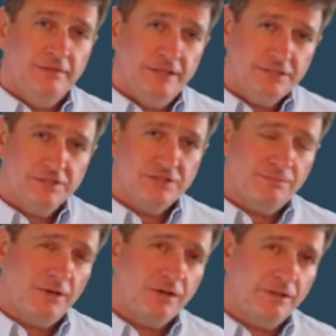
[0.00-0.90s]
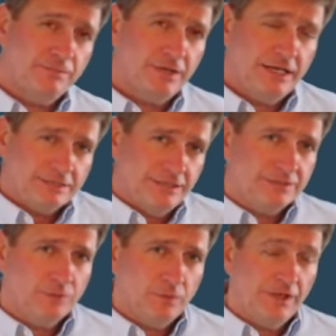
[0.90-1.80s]
This is the part of the
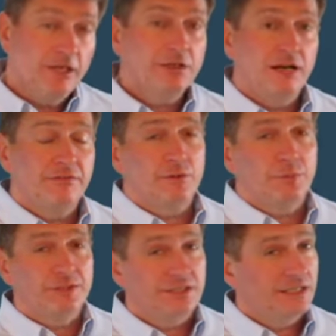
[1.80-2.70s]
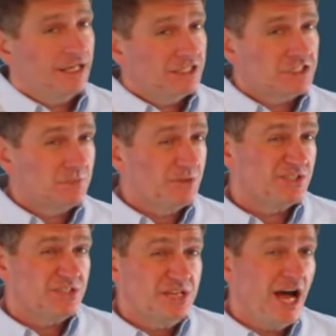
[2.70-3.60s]
process where we uncover the reason the customer
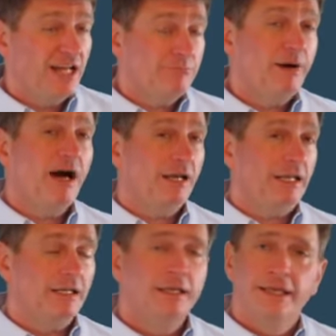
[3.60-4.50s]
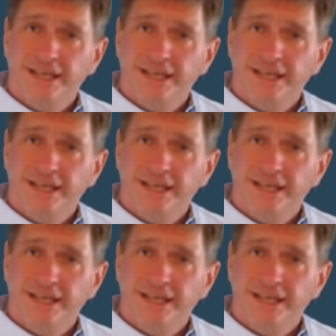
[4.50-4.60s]
is not buying